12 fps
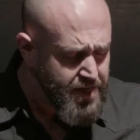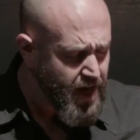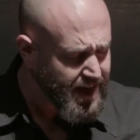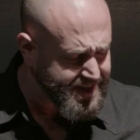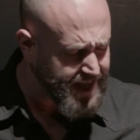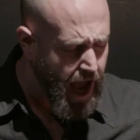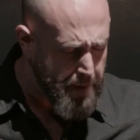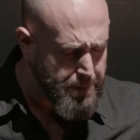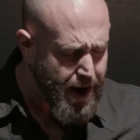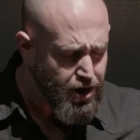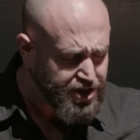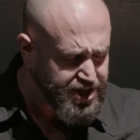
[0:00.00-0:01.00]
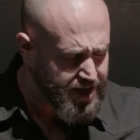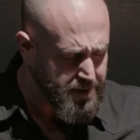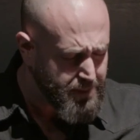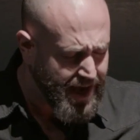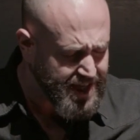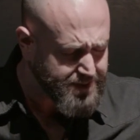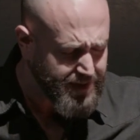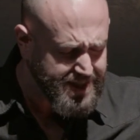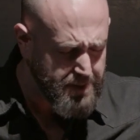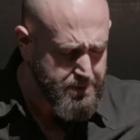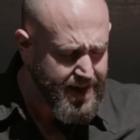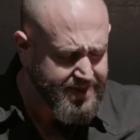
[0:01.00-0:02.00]
Thus I perish in
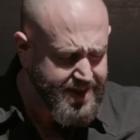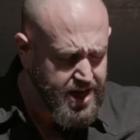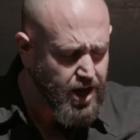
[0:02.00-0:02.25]
amazement amid the